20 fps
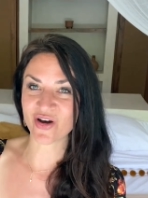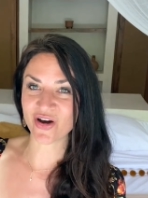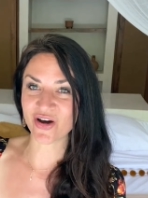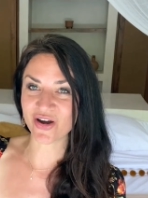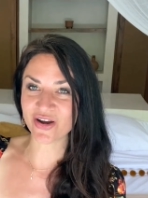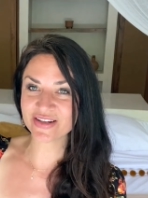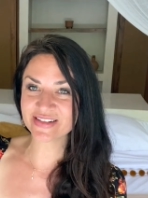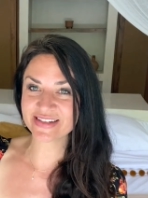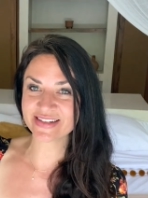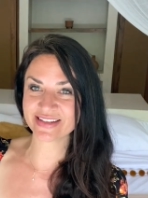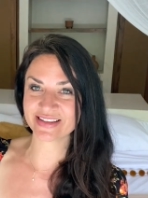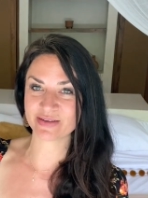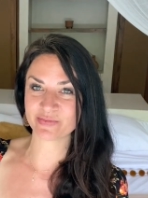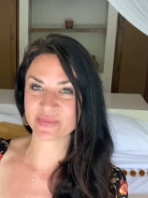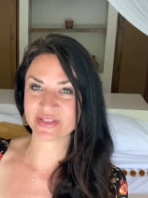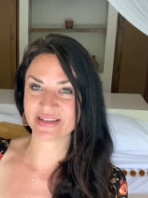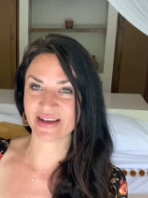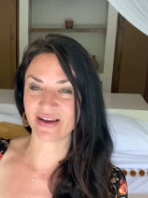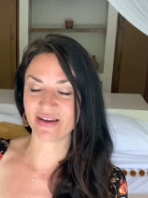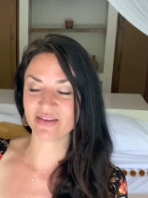onto
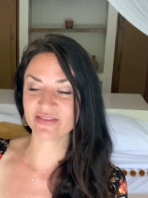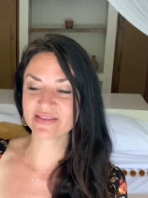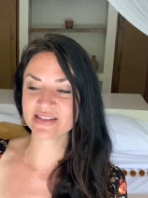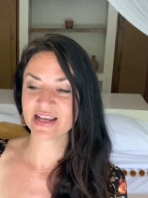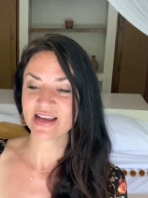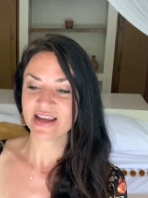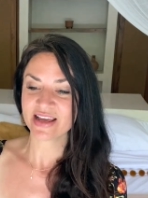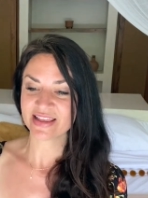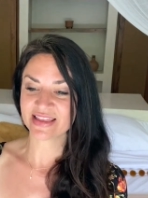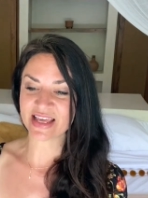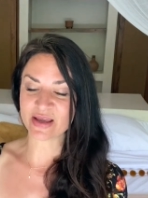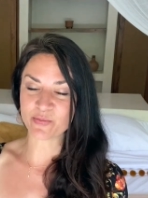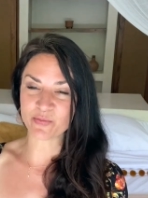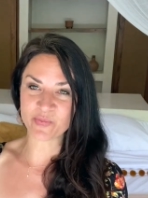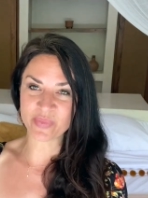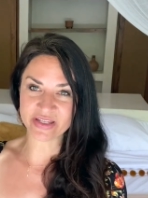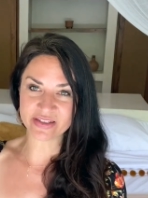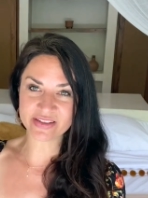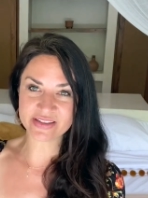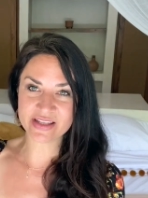themselves, they
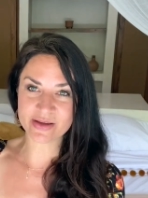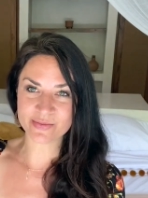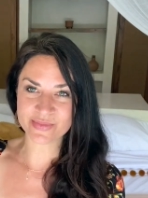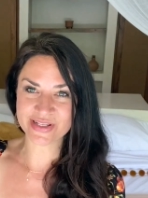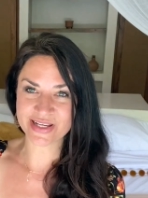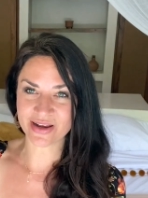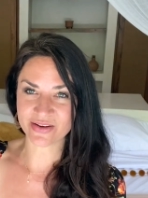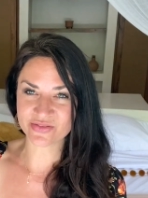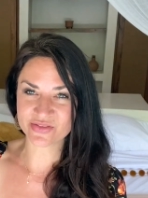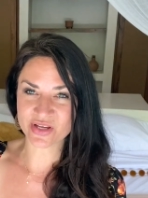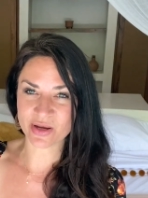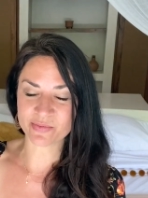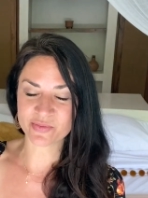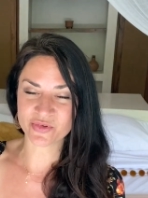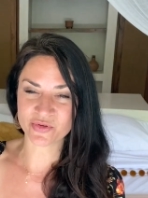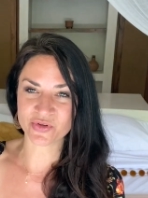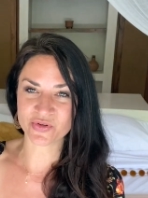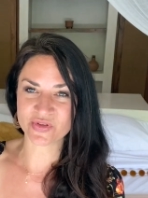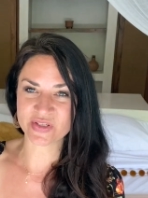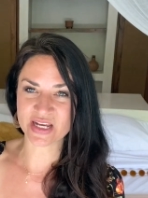build themselves up
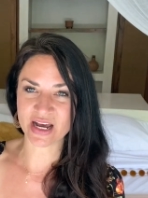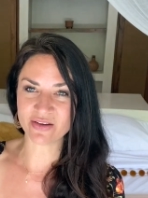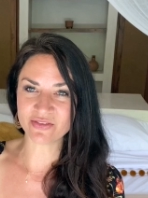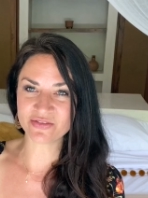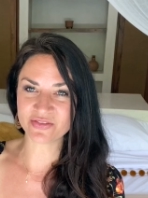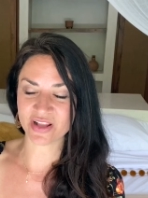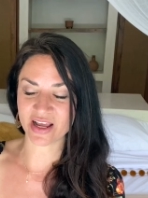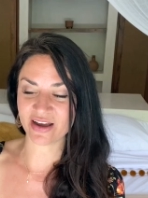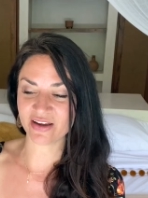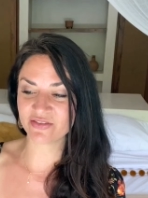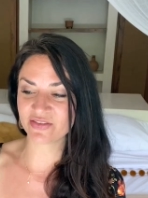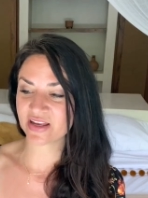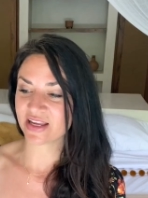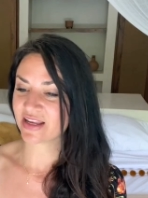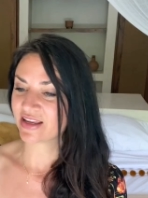through self-love,